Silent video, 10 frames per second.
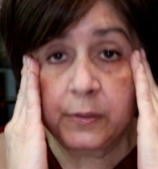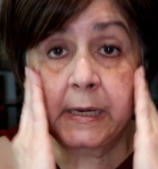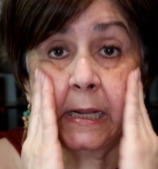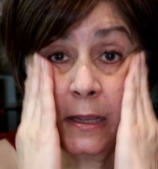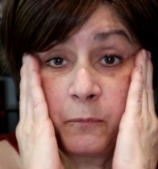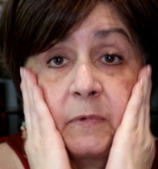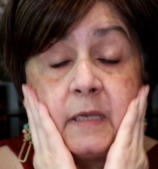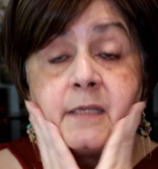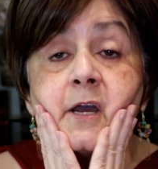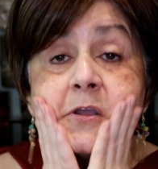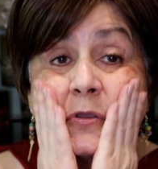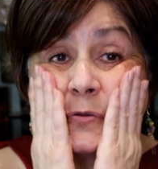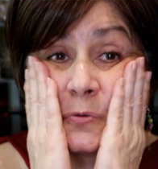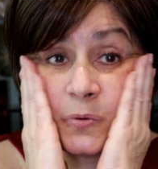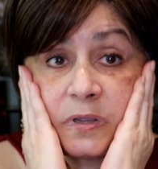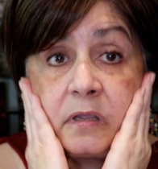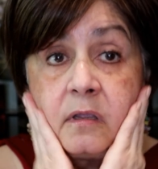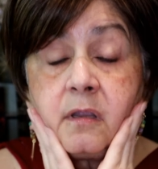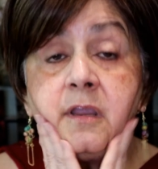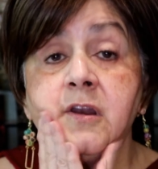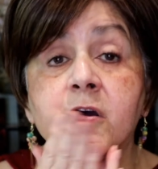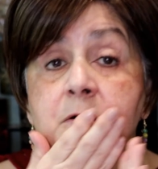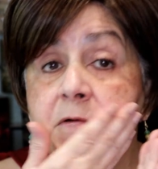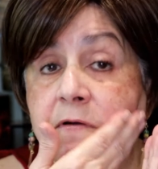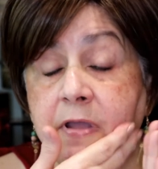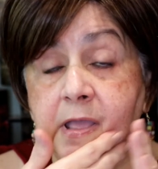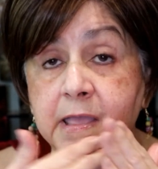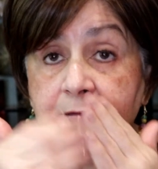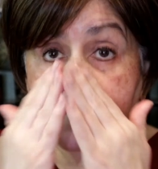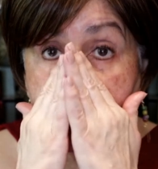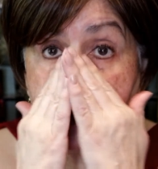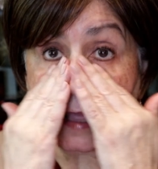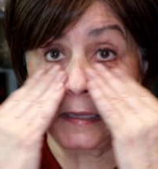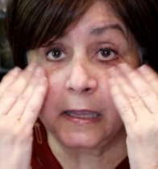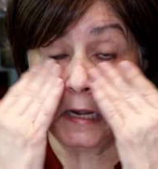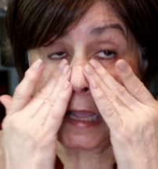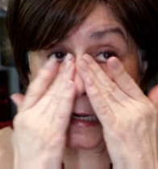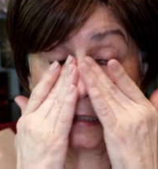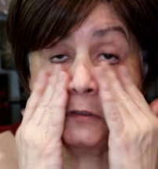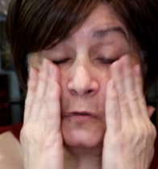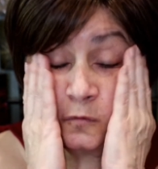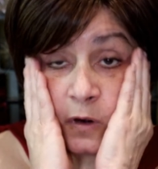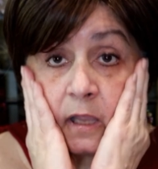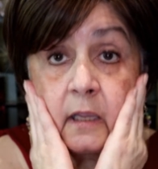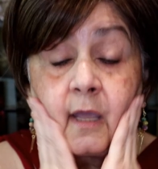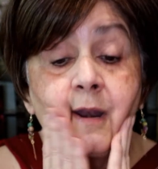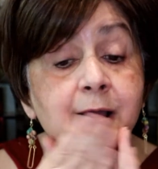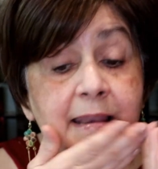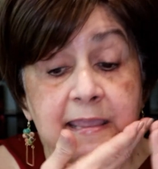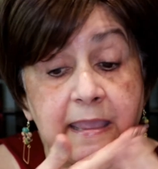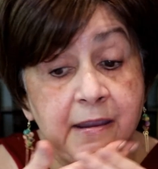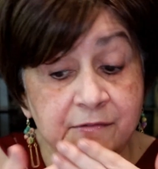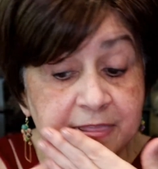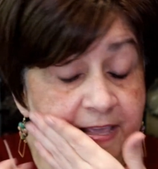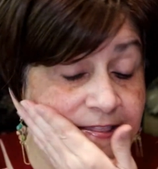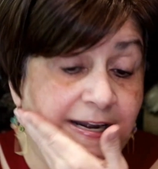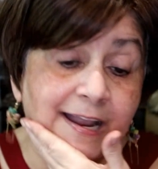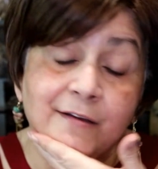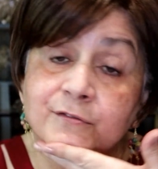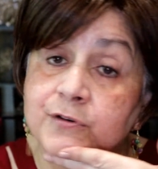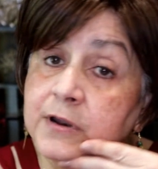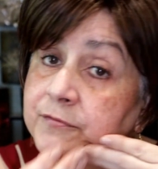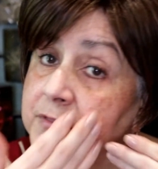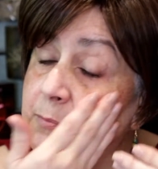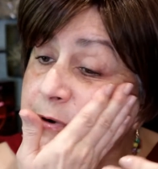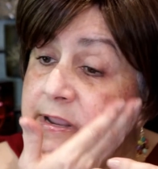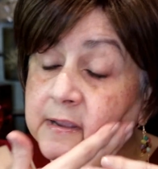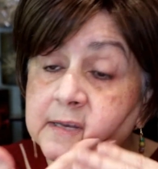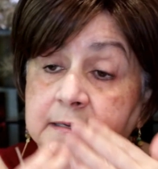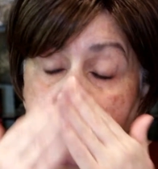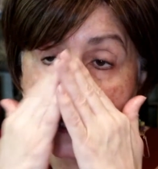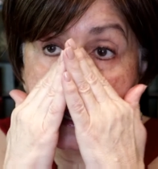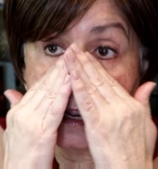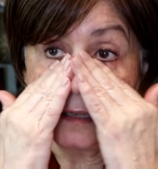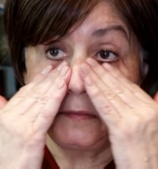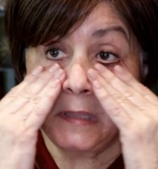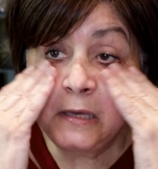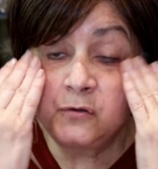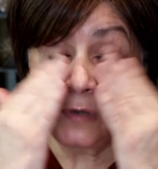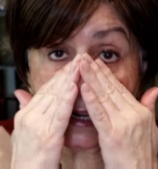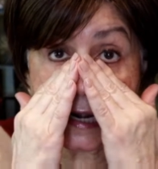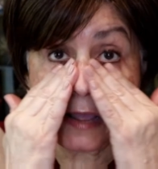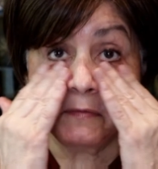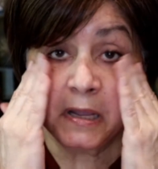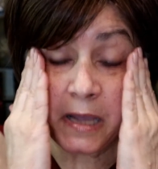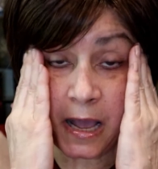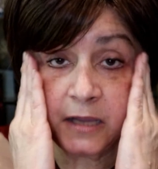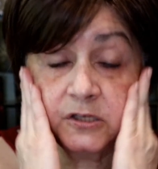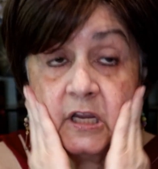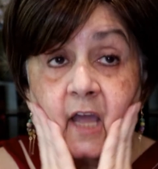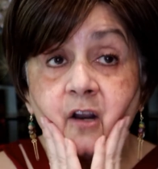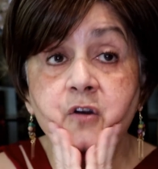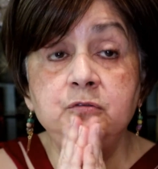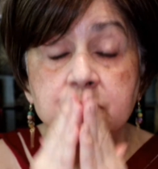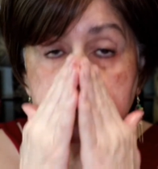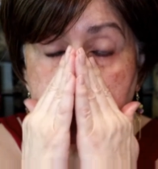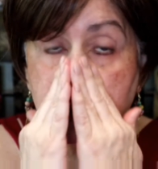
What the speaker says: that I can really tell you, if I like it. And I do like it. I like everything that I have tried from the brand. They do not have like eyeshadows.